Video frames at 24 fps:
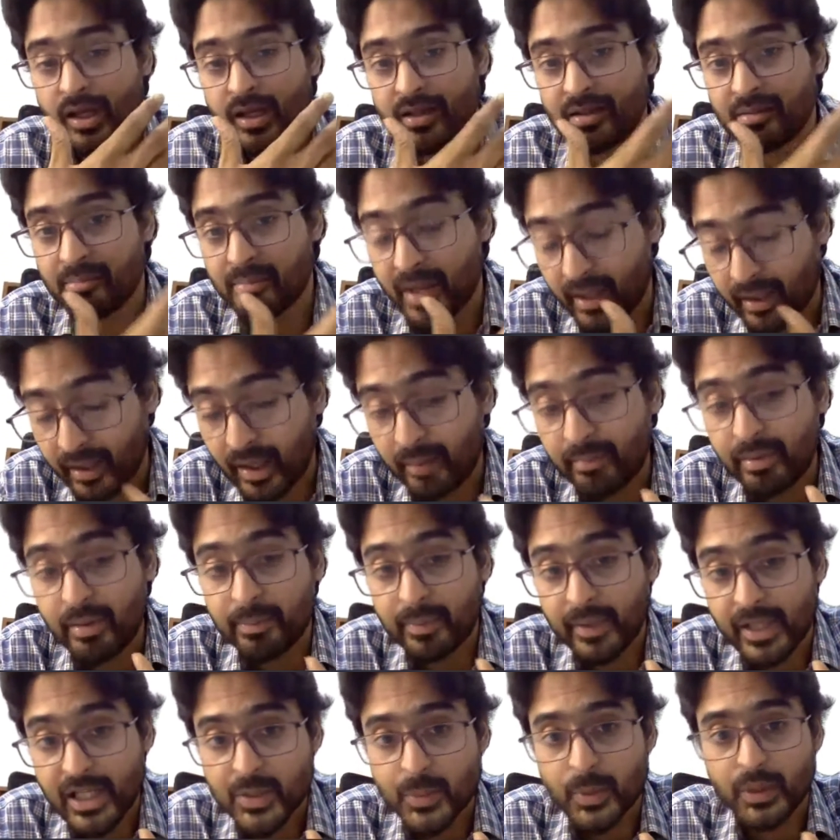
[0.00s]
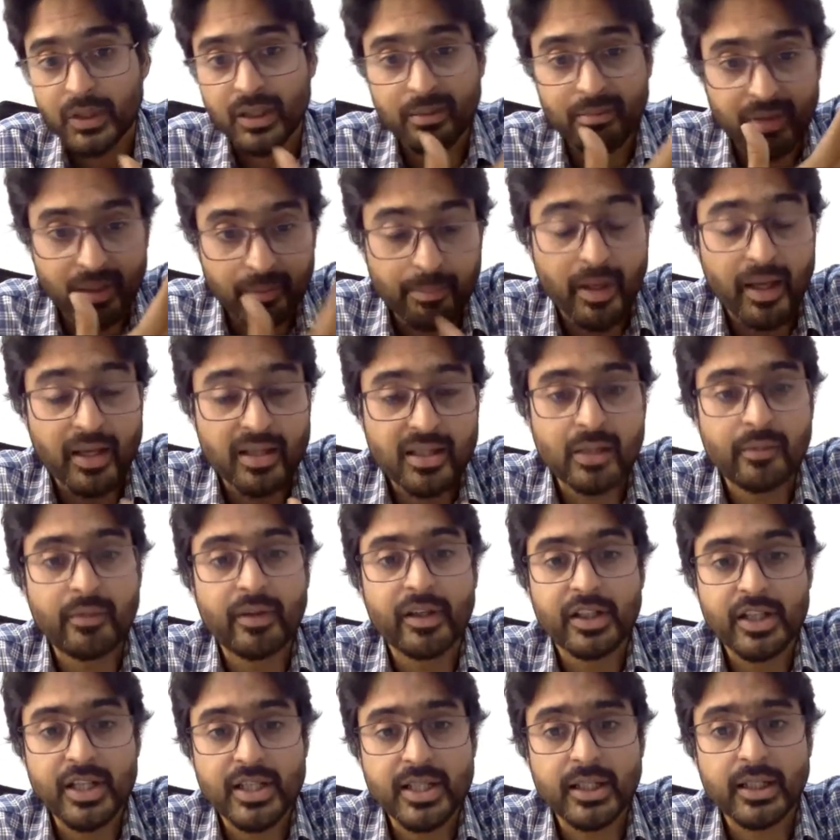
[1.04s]
May Allah be pleased with him. He passed away
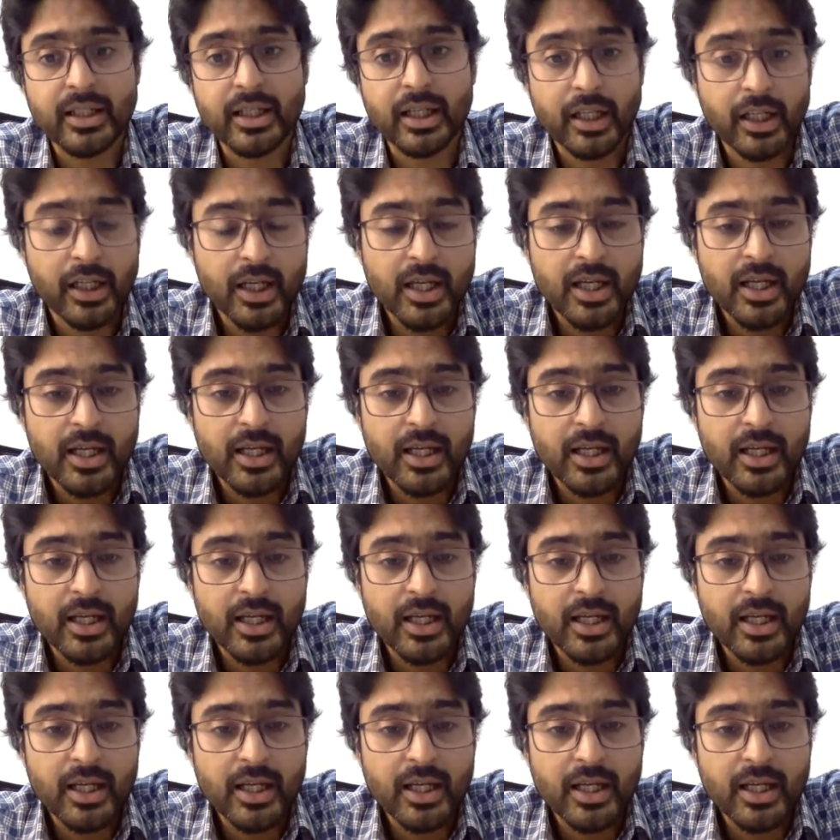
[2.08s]
recently